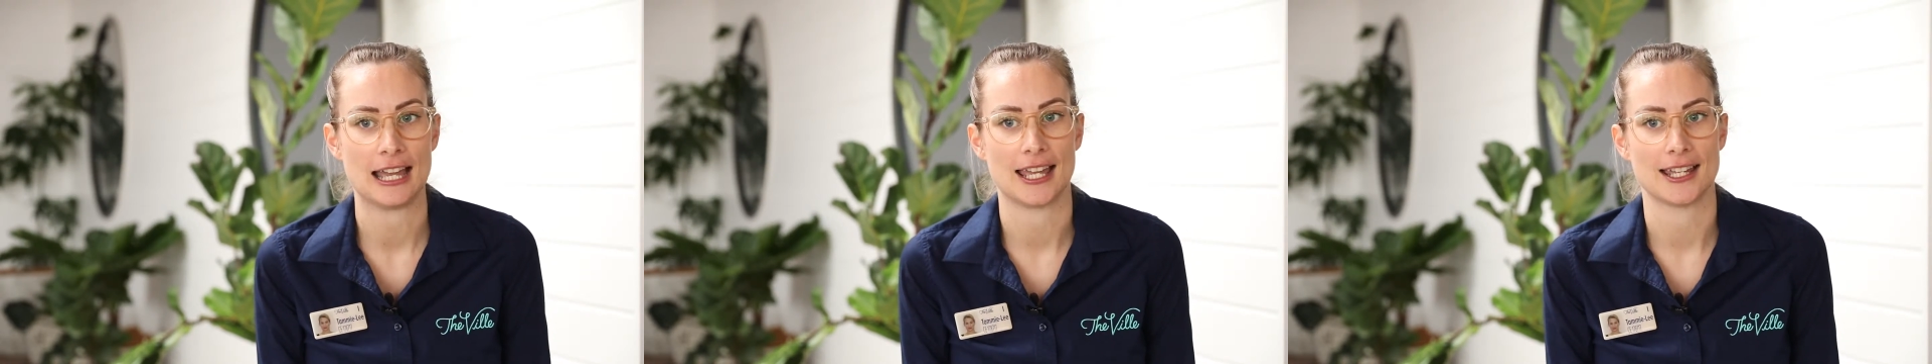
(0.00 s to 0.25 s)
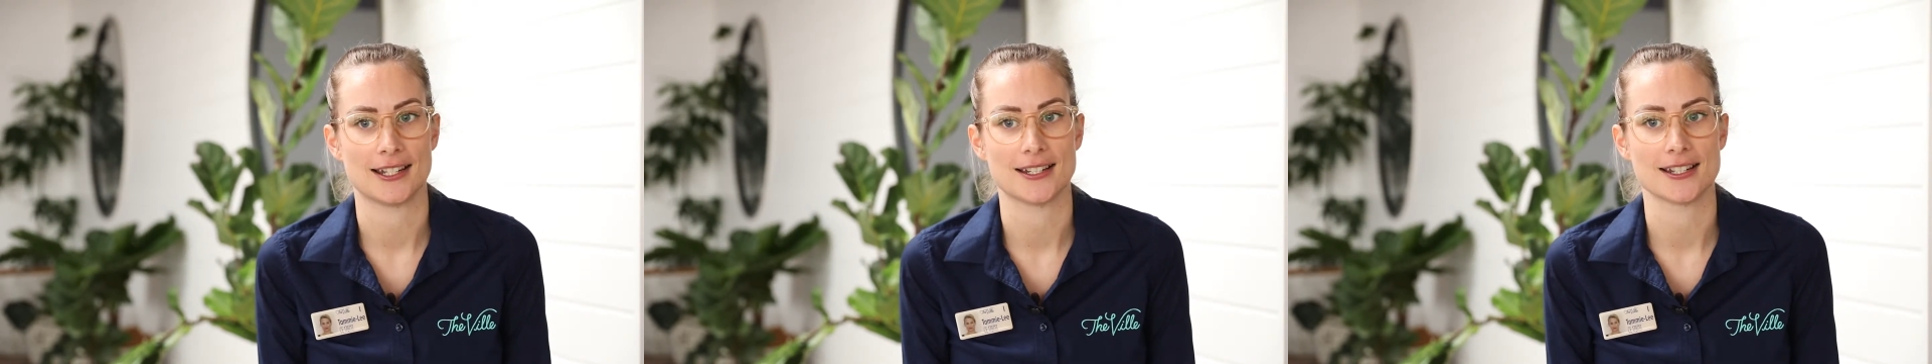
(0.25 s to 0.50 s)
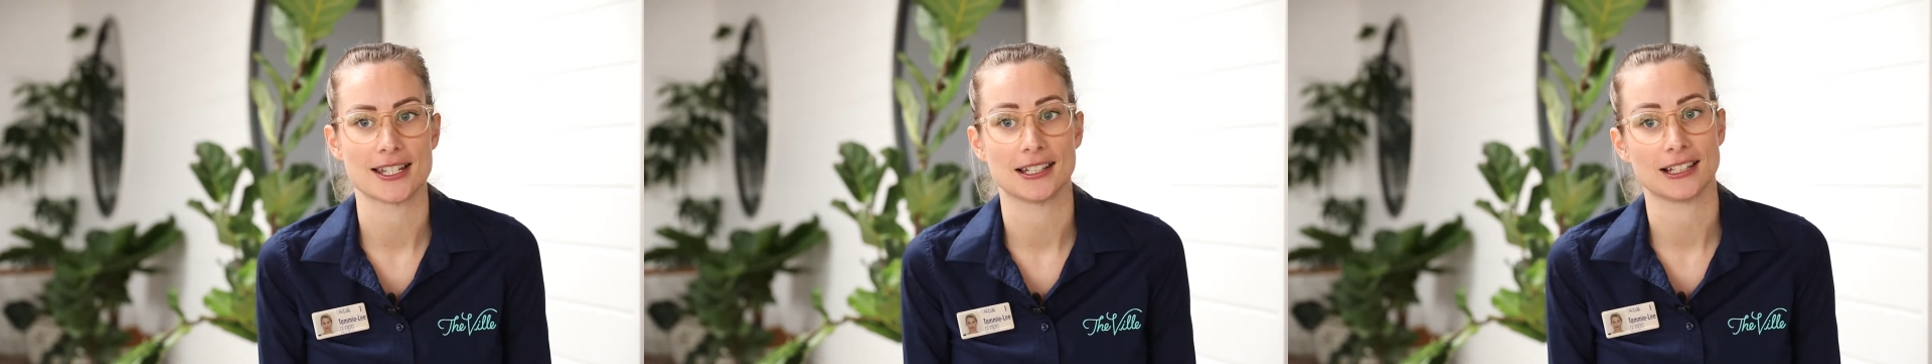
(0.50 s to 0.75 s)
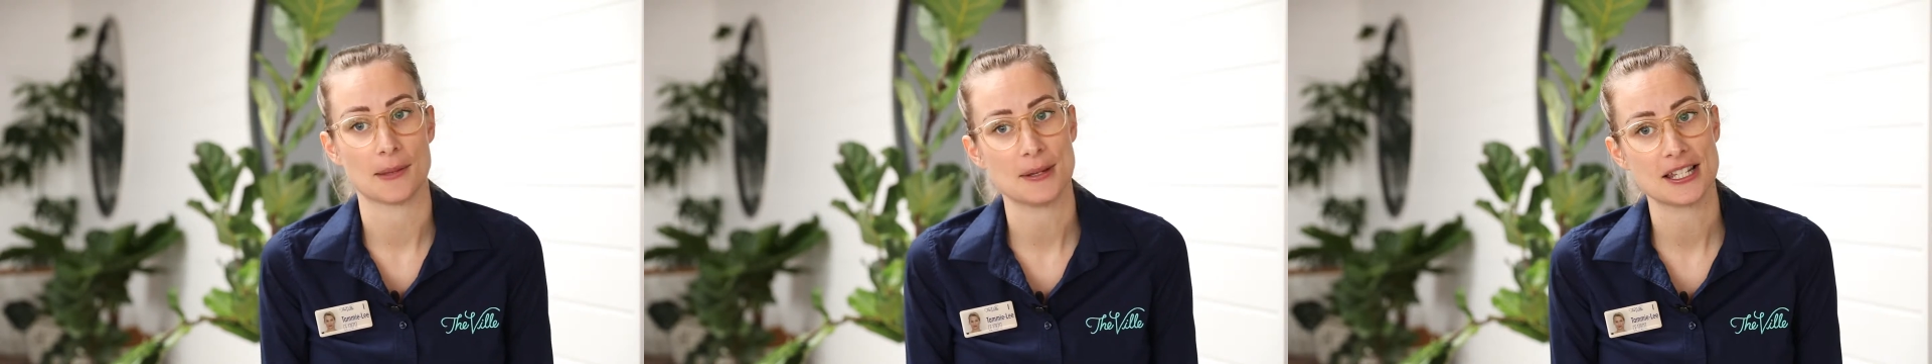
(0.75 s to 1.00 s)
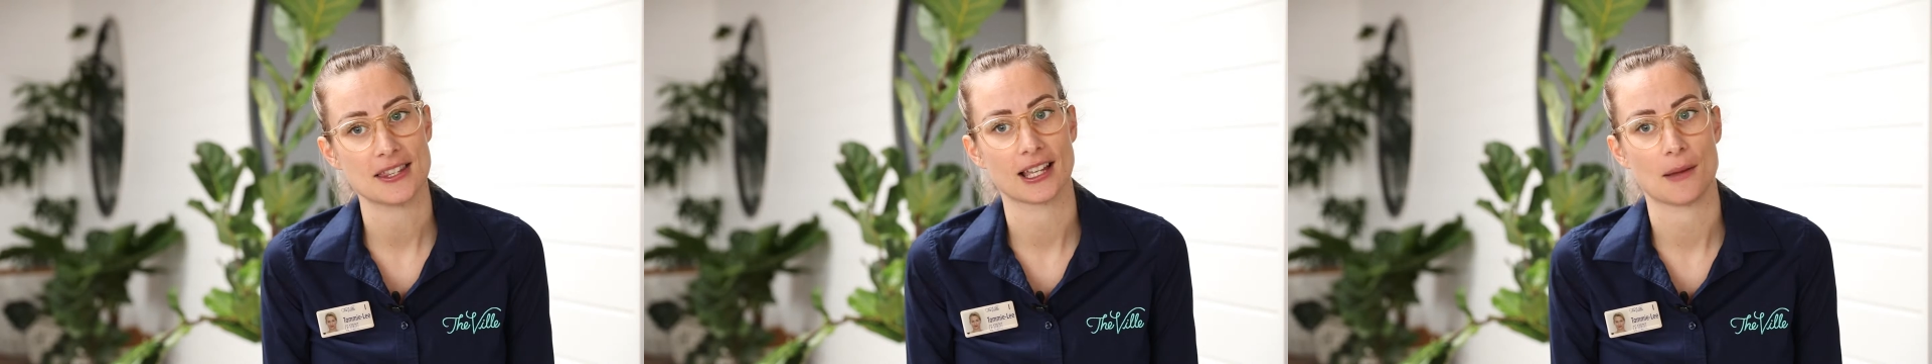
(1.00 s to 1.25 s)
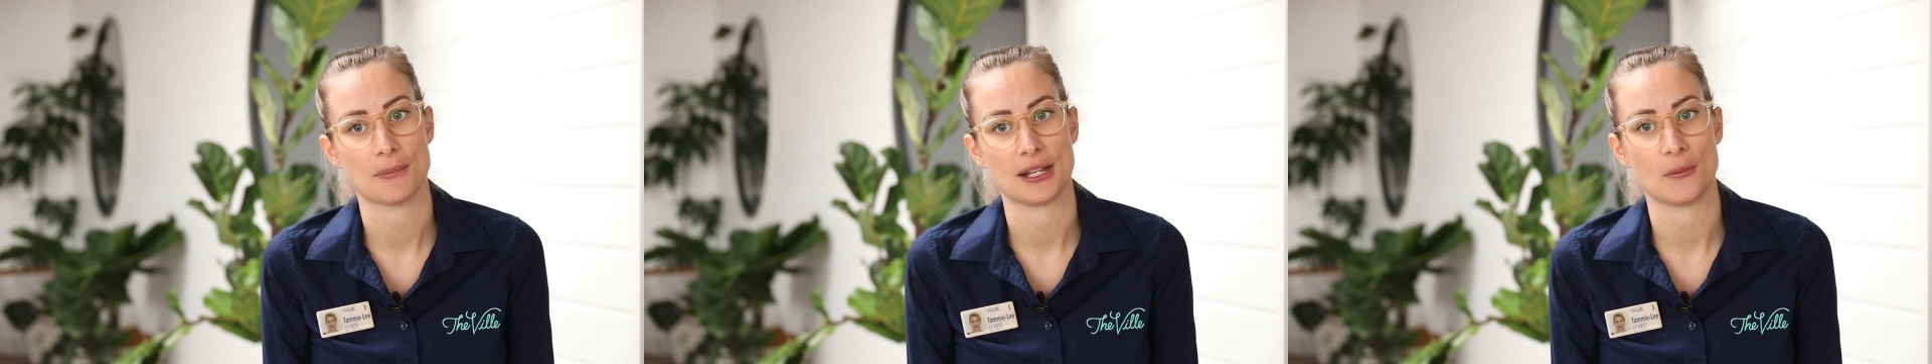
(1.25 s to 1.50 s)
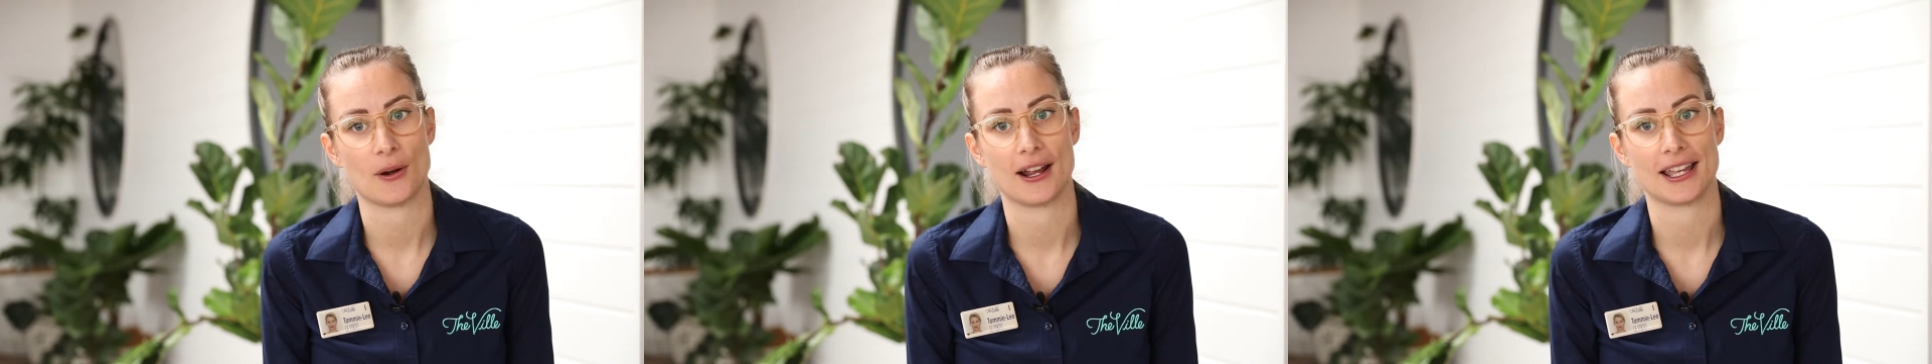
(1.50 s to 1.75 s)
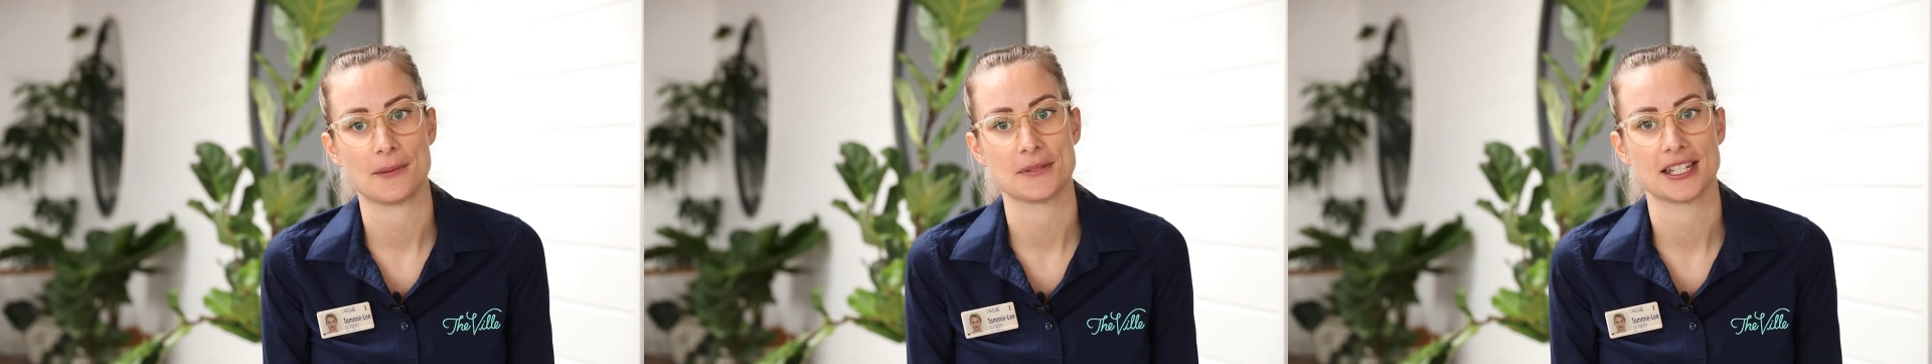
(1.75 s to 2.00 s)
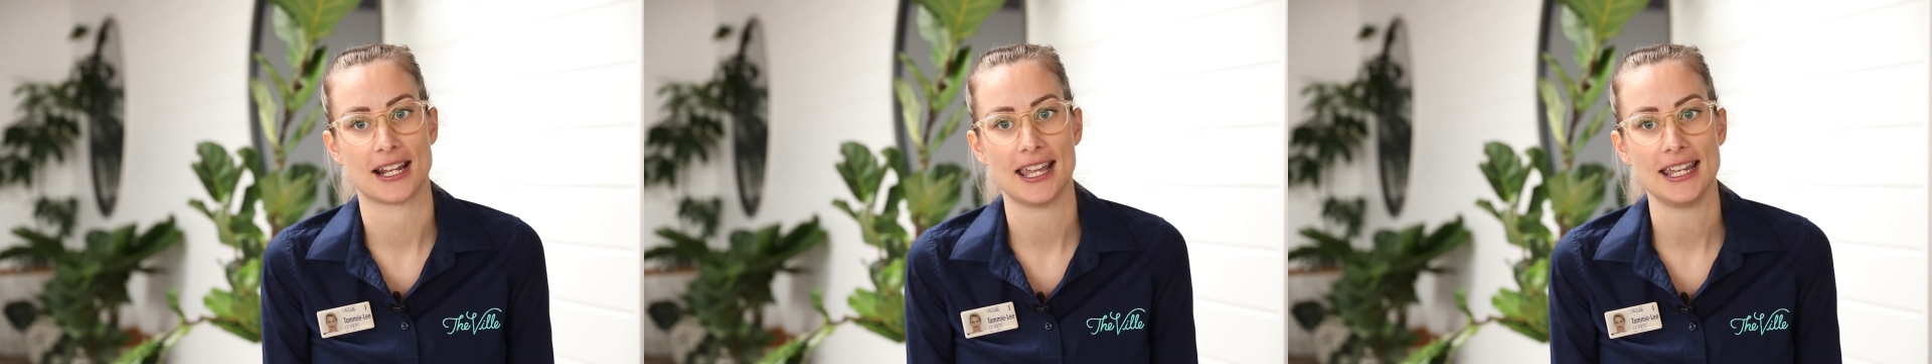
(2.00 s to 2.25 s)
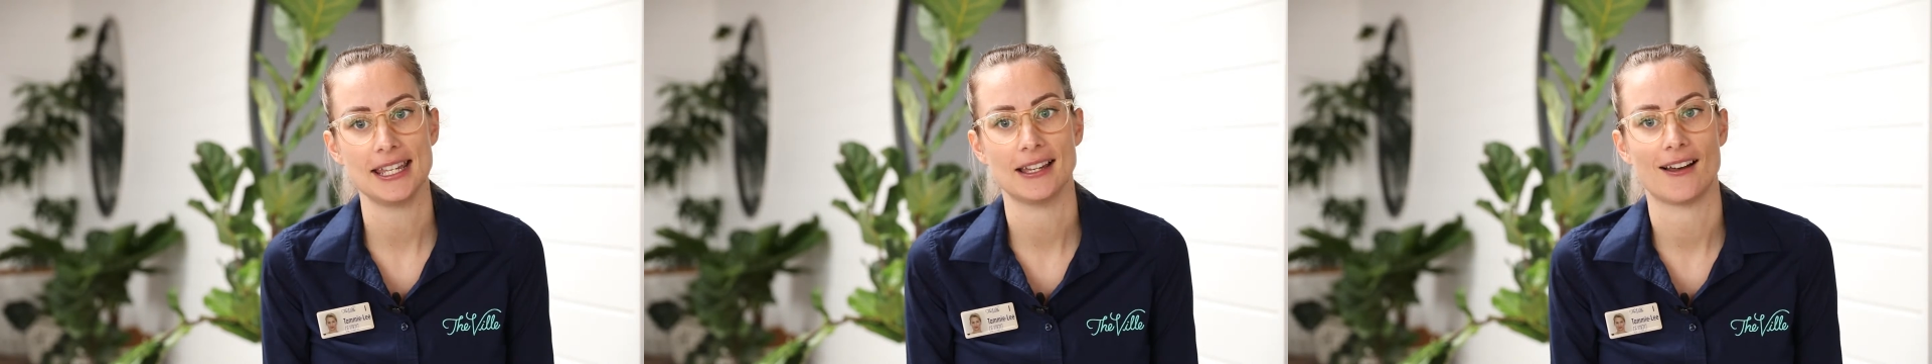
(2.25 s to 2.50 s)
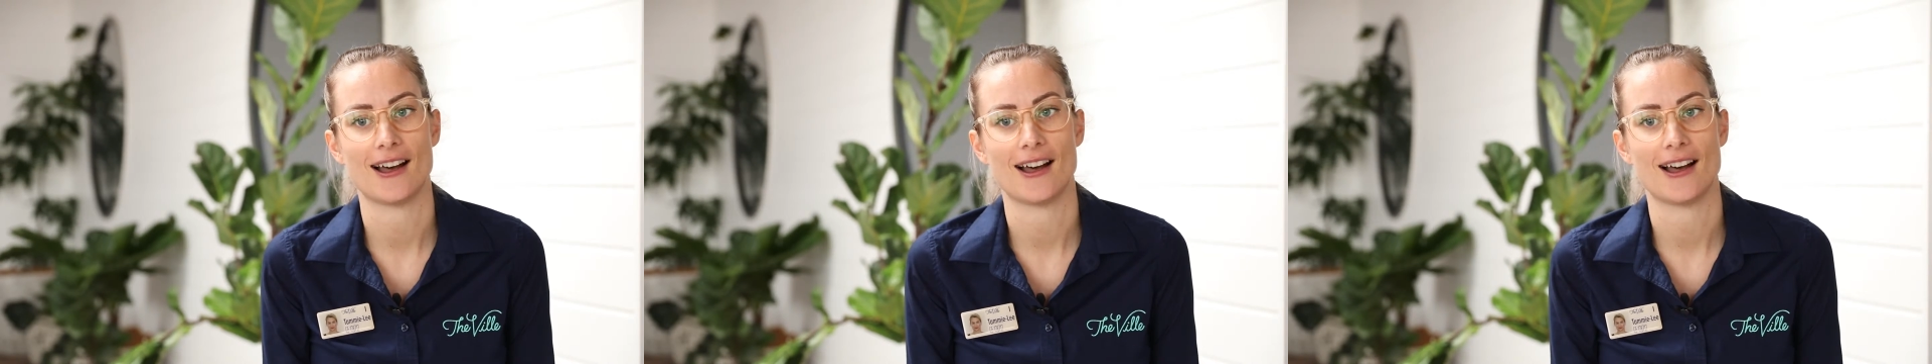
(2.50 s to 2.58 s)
and it led me to the company where I am today.